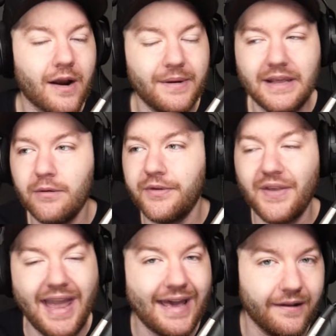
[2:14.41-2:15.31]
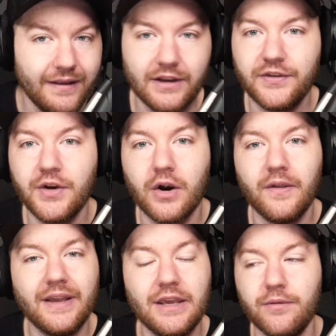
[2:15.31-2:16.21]
I mean, he was the analytics
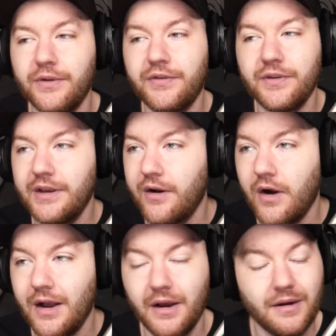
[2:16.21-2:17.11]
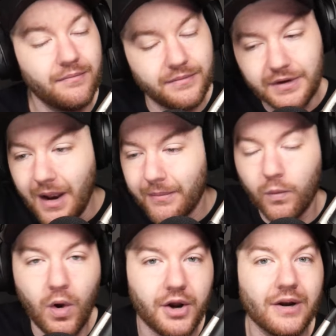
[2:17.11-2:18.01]
darling. He was, you know, number
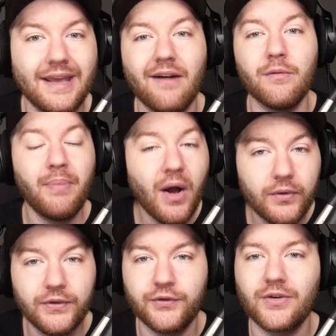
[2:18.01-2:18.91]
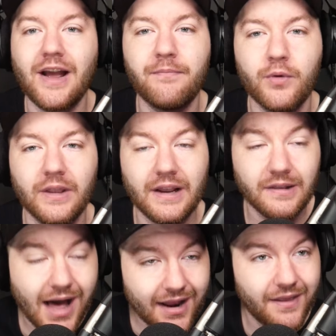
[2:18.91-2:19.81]
one on Kevin Pelton's draft board. Like, a
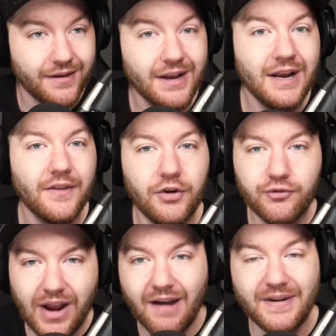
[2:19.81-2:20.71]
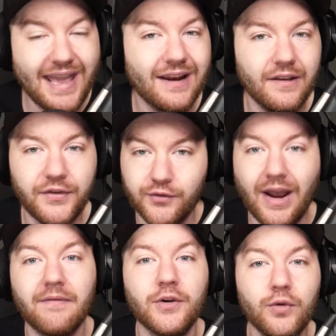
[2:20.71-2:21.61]
lot of the draft analysts,
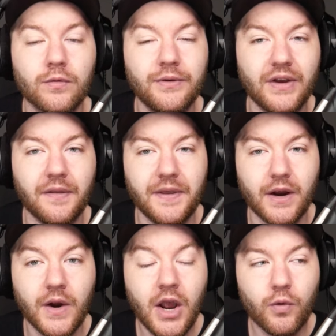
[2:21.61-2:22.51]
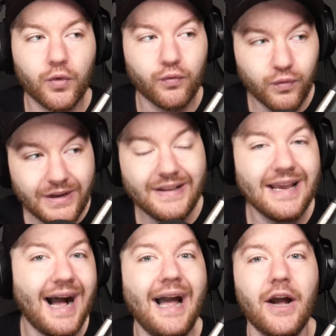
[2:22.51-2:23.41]
draft gurus out there were really
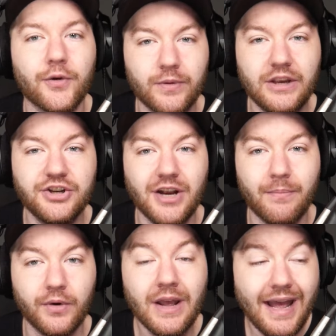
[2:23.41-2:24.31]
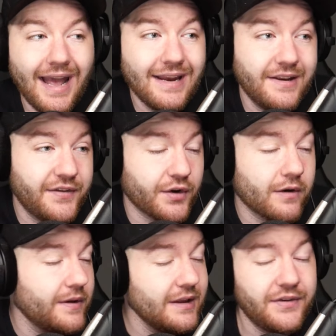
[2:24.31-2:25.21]
high on Reed Sheppard, and
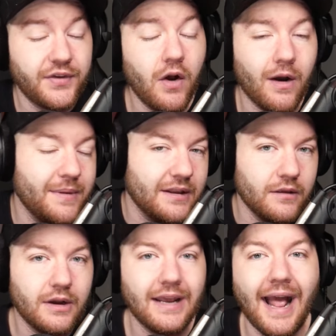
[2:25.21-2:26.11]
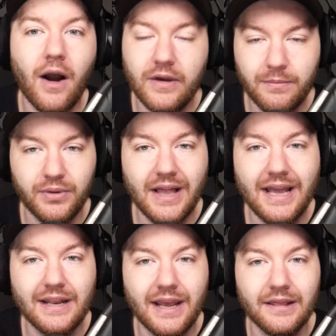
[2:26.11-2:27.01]
deservedly so. I mean, look at how he
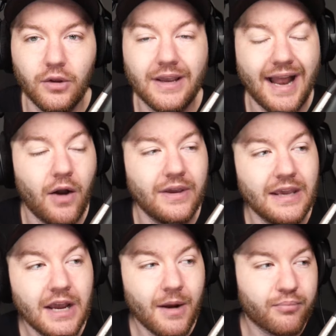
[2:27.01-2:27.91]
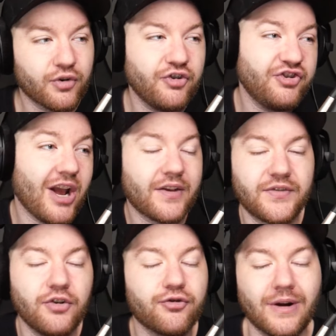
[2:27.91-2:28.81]
played and look at how he projects
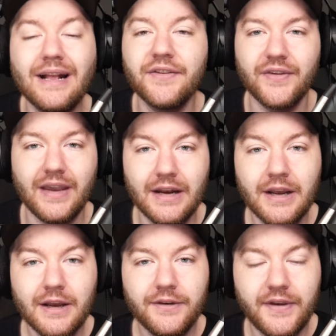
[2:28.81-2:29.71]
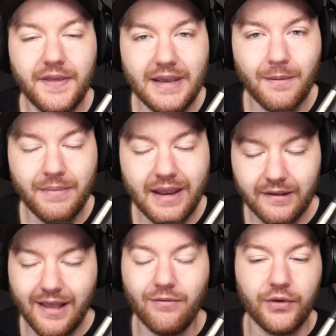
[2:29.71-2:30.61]
to translate to the
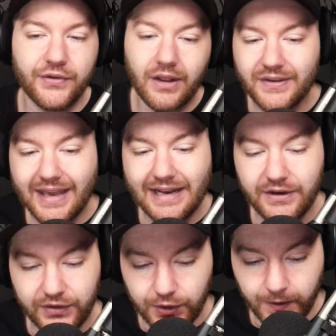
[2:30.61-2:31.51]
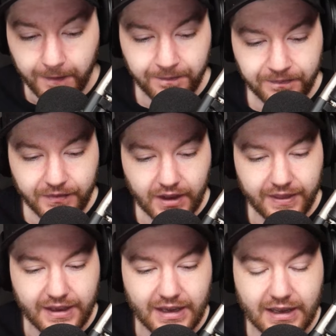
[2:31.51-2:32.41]
NBA level. So let's get into
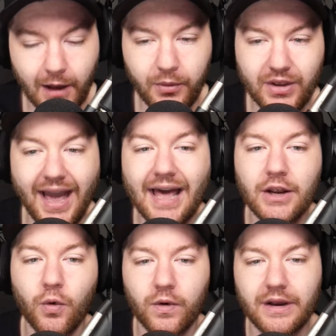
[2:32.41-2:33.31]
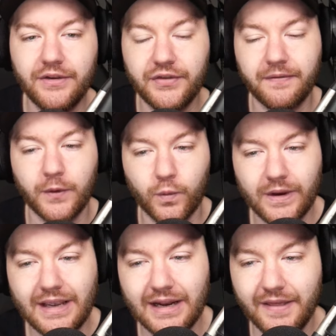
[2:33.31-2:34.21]
the couple categories for
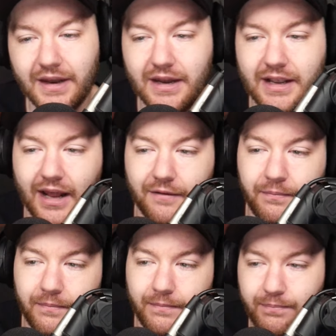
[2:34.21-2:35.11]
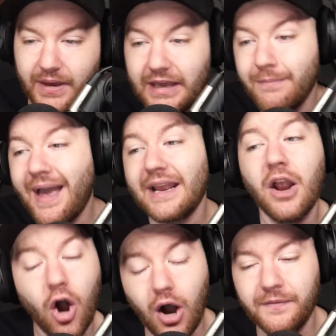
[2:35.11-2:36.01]
Reed, and then kind of
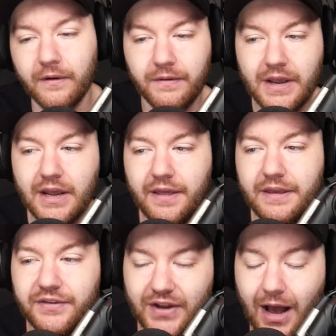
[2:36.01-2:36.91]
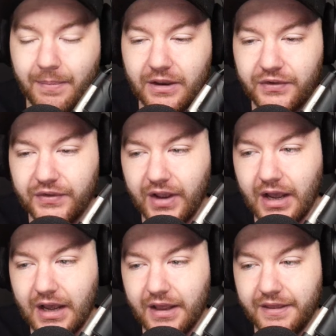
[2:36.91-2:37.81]
piggybacking off of these topics,
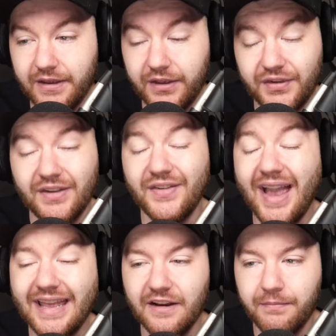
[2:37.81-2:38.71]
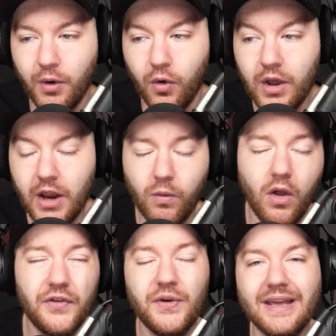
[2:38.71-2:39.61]
this executive poll, we'll
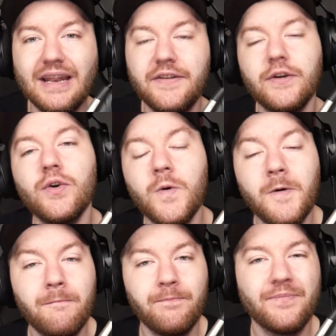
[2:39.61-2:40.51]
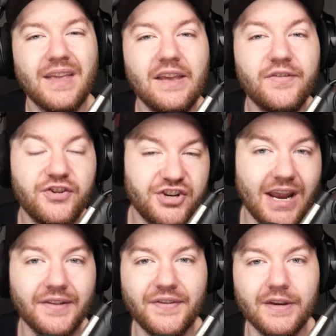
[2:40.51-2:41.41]
also get into his
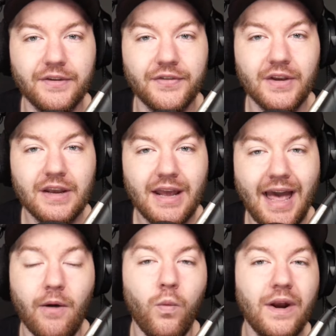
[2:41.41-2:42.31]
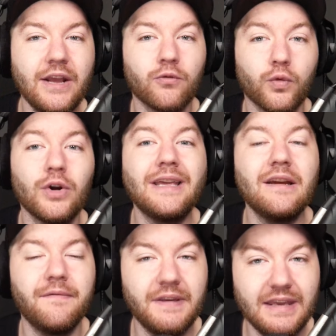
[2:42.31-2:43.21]
chances at winning Rookie
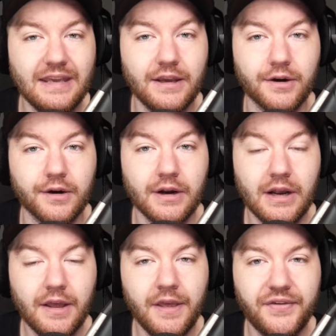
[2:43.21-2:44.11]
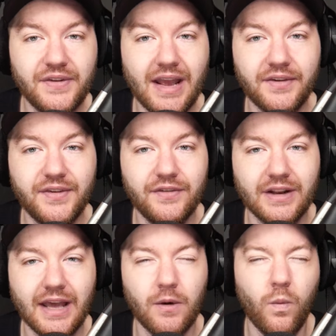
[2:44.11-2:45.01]
of the Year this next
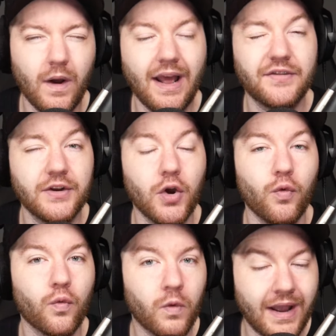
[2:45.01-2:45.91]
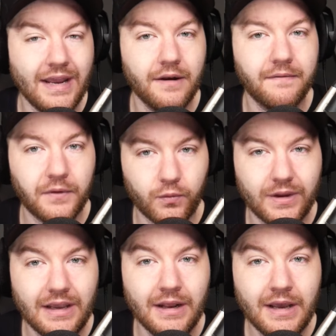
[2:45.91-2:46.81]
season, kind of what has to go right for
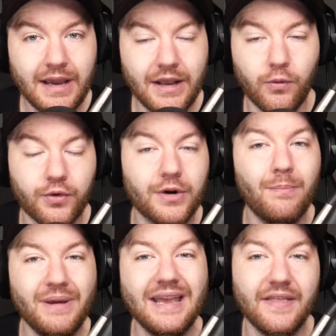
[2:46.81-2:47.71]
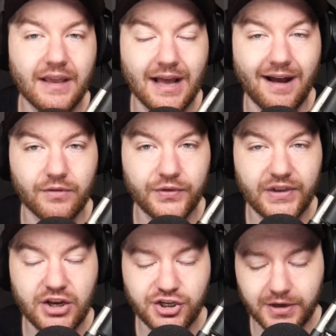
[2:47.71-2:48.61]
Reed in order to be in the
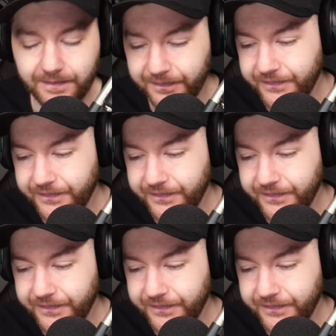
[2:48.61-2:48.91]
conversation.